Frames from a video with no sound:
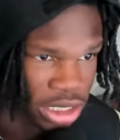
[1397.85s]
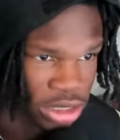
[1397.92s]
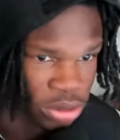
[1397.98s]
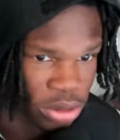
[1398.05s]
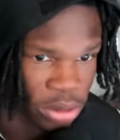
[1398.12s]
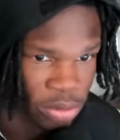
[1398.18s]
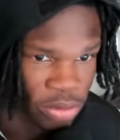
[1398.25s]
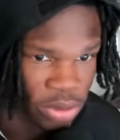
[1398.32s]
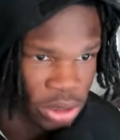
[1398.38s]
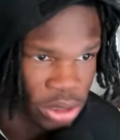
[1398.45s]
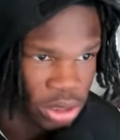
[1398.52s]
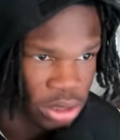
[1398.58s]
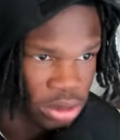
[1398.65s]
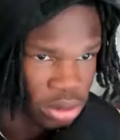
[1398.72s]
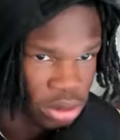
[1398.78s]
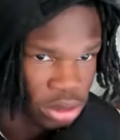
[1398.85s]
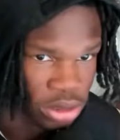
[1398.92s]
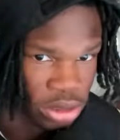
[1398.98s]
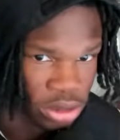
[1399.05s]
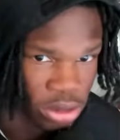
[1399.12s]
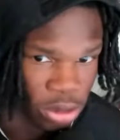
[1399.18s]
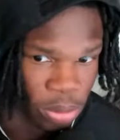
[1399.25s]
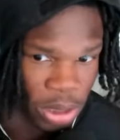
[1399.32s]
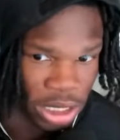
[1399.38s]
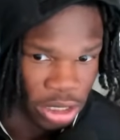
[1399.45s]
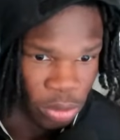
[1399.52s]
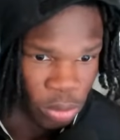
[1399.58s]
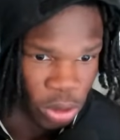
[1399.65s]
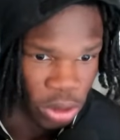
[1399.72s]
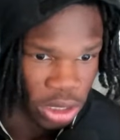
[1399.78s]
That's what I'm finna do. Go back
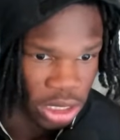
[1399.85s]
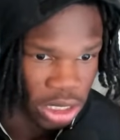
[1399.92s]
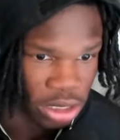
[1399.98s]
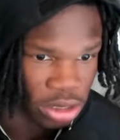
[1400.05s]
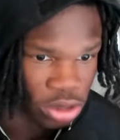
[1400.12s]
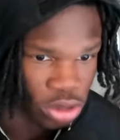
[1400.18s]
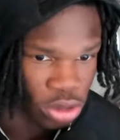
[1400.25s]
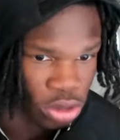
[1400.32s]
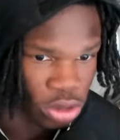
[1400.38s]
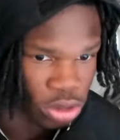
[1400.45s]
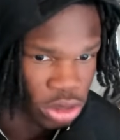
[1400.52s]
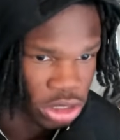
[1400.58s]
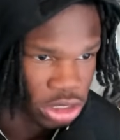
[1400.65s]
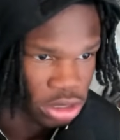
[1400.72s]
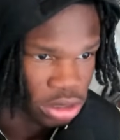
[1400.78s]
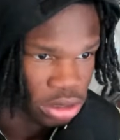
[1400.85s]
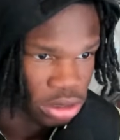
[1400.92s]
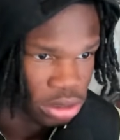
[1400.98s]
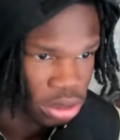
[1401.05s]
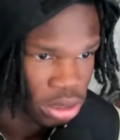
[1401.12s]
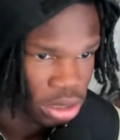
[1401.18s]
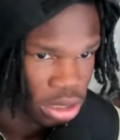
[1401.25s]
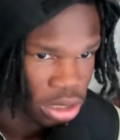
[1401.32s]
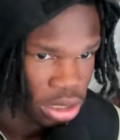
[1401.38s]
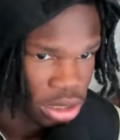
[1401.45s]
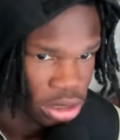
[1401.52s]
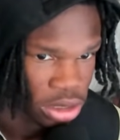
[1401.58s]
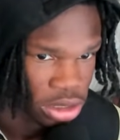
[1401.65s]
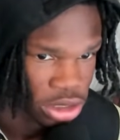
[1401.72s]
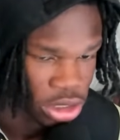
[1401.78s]
and work out at the school and just
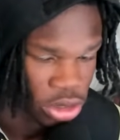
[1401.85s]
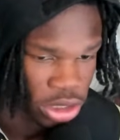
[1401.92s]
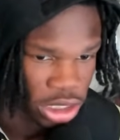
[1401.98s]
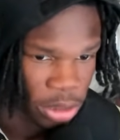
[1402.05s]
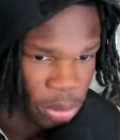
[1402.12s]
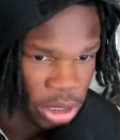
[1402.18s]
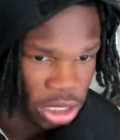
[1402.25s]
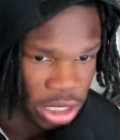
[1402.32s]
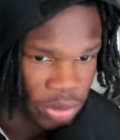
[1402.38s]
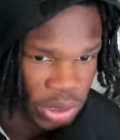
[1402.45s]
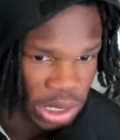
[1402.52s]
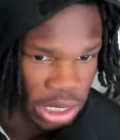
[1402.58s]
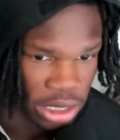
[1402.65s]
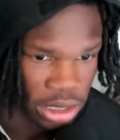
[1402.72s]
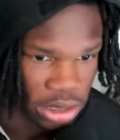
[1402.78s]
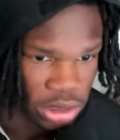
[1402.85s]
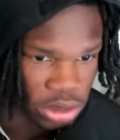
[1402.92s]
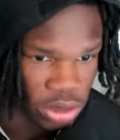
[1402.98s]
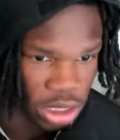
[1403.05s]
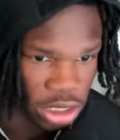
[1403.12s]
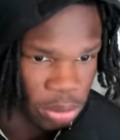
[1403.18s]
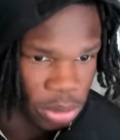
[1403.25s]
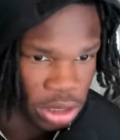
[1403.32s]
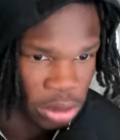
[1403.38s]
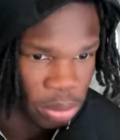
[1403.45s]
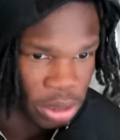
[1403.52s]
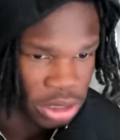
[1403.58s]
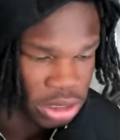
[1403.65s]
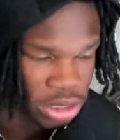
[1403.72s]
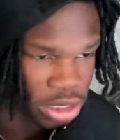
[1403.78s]
continue to get better every day so I could be the
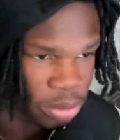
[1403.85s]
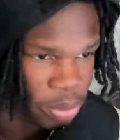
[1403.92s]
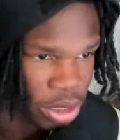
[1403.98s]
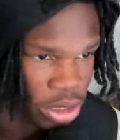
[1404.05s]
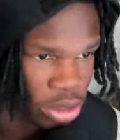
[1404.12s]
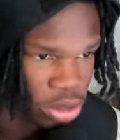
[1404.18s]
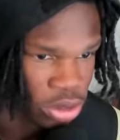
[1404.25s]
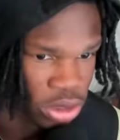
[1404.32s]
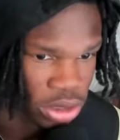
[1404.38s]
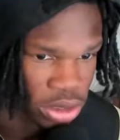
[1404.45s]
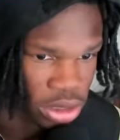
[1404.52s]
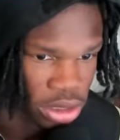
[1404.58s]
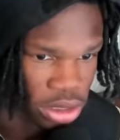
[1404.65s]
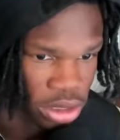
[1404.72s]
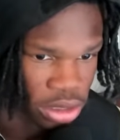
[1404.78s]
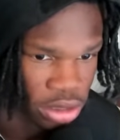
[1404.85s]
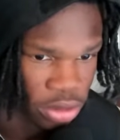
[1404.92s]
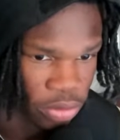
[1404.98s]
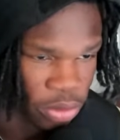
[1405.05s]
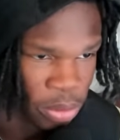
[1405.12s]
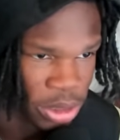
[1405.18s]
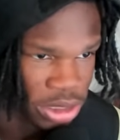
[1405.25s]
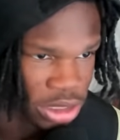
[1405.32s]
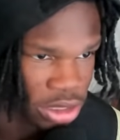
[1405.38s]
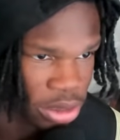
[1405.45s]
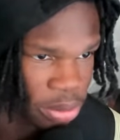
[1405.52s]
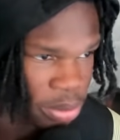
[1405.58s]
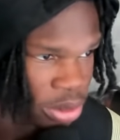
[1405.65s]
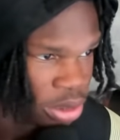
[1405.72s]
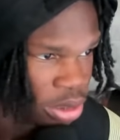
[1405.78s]
best teammate on the for my team.
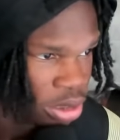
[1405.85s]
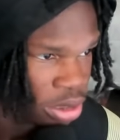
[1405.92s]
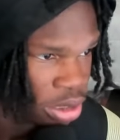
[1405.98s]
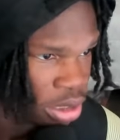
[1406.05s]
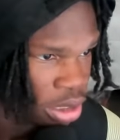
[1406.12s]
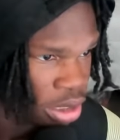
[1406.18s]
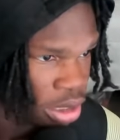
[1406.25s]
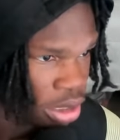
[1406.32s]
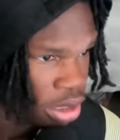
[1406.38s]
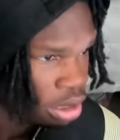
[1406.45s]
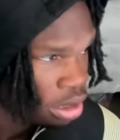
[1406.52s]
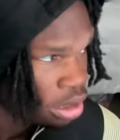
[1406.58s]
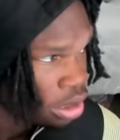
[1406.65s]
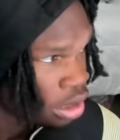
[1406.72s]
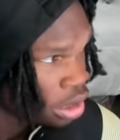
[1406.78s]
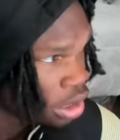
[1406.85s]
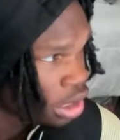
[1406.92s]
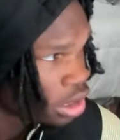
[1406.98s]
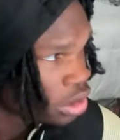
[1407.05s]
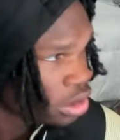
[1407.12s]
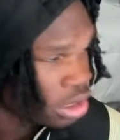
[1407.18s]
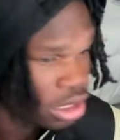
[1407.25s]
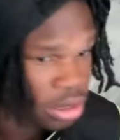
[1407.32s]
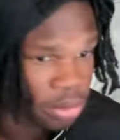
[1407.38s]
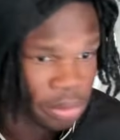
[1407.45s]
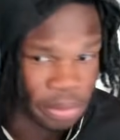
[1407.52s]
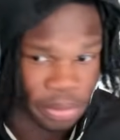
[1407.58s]
And that's it.